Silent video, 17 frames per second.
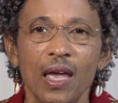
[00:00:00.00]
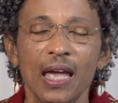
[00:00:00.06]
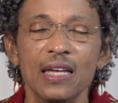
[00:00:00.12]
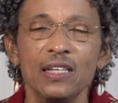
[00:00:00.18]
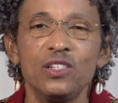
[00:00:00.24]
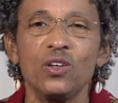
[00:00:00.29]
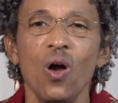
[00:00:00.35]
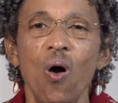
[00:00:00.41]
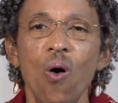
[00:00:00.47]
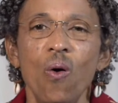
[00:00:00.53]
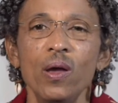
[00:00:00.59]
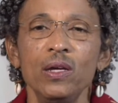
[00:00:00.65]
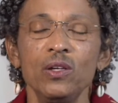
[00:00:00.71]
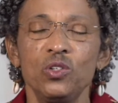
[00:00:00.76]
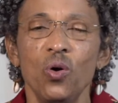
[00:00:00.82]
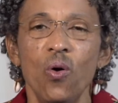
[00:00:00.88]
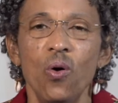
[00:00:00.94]
is
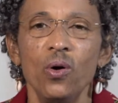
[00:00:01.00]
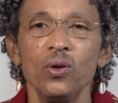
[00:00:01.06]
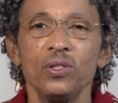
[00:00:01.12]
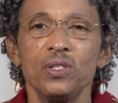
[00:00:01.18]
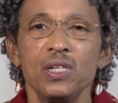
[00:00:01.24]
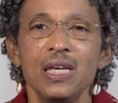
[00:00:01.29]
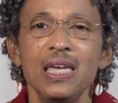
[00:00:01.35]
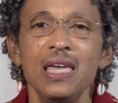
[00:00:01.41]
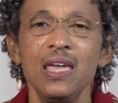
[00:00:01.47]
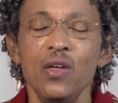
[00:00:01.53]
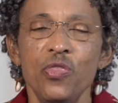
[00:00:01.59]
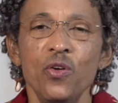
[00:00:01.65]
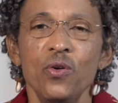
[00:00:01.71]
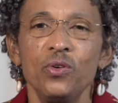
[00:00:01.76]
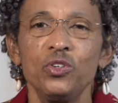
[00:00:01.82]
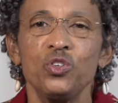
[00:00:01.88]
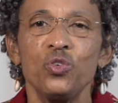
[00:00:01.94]
going towards
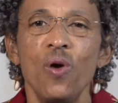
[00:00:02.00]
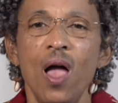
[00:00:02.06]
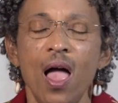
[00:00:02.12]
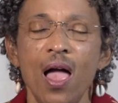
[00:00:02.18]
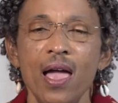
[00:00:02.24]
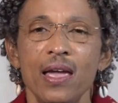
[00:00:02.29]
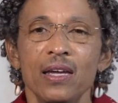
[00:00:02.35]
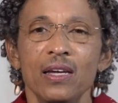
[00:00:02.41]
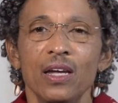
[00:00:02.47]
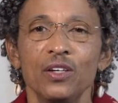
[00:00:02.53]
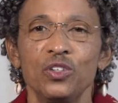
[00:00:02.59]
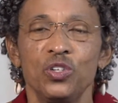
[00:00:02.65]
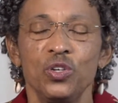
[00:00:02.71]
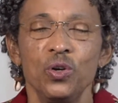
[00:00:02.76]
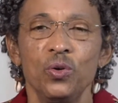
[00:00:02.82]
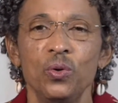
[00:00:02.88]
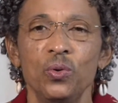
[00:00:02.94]
either trying
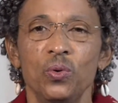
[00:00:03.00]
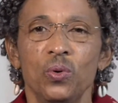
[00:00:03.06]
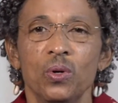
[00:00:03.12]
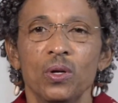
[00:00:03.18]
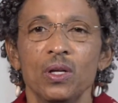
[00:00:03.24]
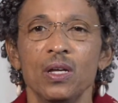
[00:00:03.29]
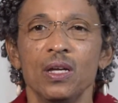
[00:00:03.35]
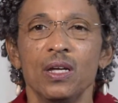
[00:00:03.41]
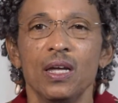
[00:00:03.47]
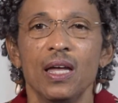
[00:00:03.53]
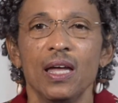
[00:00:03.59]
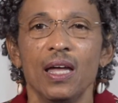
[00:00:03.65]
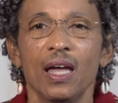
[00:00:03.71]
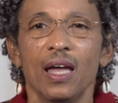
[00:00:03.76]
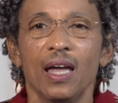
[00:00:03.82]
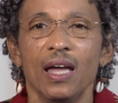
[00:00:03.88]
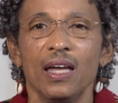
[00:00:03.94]
to
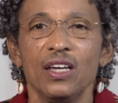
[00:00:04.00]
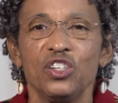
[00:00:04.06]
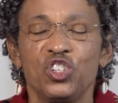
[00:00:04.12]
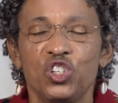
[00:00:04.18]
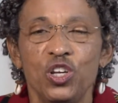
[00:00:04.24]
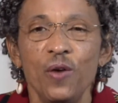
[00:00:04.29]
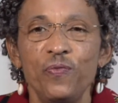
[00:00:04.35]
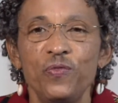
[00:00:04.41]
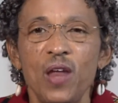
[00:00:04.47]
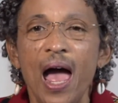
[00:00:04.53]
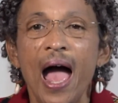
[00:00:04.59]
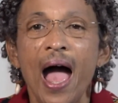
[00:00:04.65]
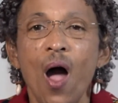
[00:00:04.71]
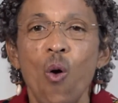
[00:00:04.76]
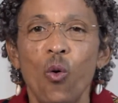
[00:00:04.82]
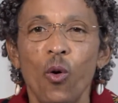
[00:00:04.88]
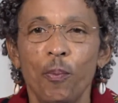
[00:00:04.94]
shift
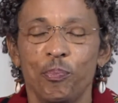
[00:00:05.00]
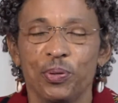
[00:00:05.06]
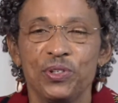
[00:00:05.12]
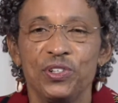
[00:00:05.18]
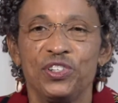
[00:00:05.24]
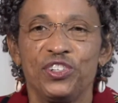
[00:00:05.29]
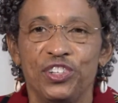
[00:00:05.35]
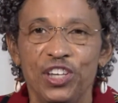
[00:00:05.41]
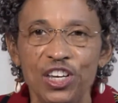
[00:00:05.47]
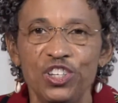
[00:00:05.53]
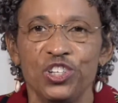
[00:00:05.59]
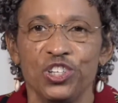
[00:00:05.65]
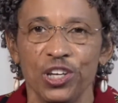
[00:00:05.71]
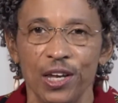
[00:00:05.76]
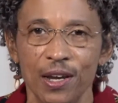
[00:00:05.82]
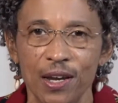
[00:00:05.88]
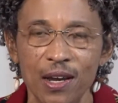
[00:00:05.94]
our
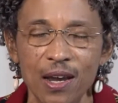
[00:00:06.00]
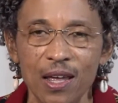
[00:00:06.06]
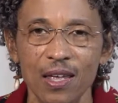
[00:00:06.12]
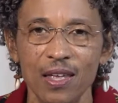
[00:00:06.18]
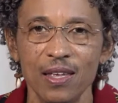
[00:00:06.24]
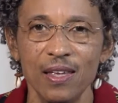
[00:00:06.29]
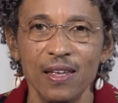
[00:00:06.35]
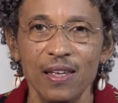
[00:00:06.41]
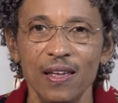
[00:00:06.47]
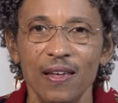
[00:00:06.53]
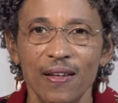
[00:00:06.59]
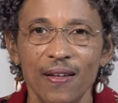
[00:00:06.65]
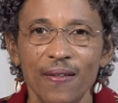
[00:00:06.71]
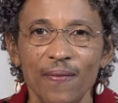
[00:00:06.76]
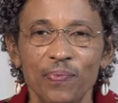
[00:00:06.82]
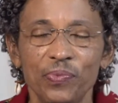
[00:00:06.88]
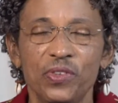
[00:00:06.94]
position
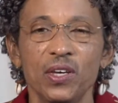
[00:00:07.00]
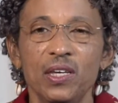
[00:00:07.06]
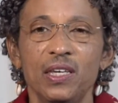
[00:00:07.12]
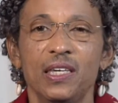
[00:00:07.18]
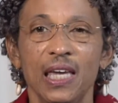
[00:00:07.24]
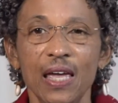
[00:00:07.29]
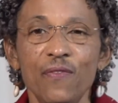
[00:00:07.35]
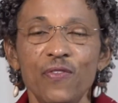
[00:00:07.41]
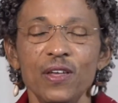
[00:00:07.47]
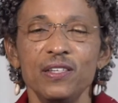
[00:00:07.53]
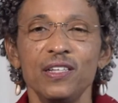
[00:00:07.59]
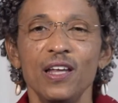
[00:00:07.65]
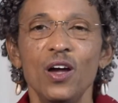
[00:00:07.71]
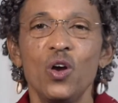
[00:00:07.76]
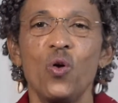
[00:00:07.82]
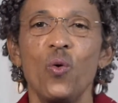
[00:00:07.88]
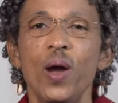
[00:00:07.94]
to give us
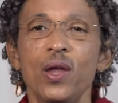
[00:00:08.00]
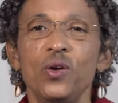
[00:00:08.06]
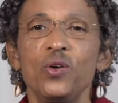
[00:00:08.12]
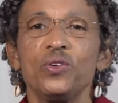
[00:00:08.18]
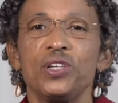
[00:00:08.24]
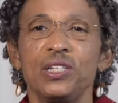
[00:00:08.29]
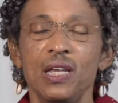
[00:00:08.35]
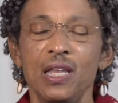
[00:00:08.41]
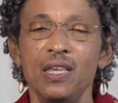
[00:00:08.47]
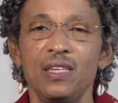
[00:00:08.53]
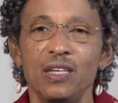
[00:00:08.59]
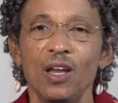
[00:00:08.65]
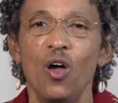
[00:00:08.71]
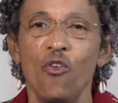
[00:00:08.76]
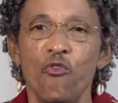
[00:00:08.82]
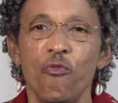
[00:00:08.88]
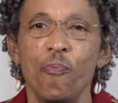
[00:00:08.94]
a greater sense
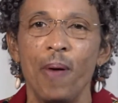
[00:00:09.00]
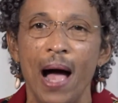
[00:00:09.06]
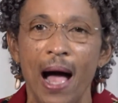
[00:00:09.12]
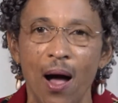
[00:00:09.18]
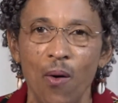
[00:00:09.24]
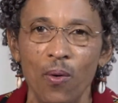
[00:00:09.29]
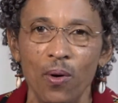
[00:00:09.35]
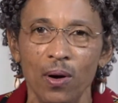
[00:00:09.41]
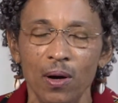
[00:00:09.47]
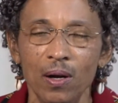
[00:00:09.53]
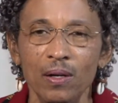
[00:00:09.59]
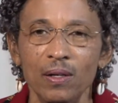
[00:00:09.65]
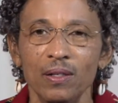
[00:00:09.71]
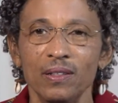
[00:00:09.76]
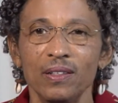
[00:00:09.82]
of power,